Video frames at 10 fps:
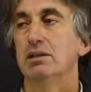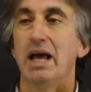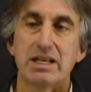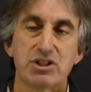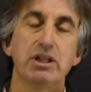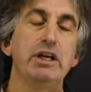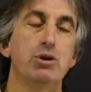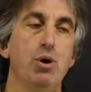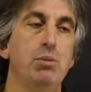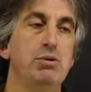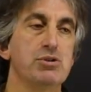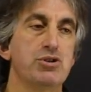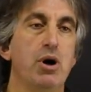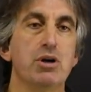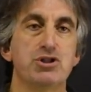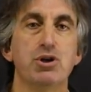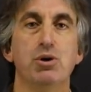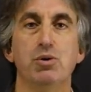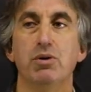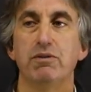Lastly, globals are
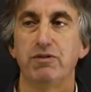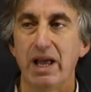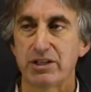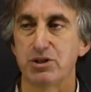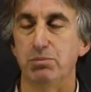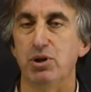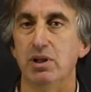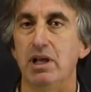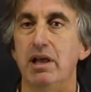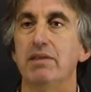so flexible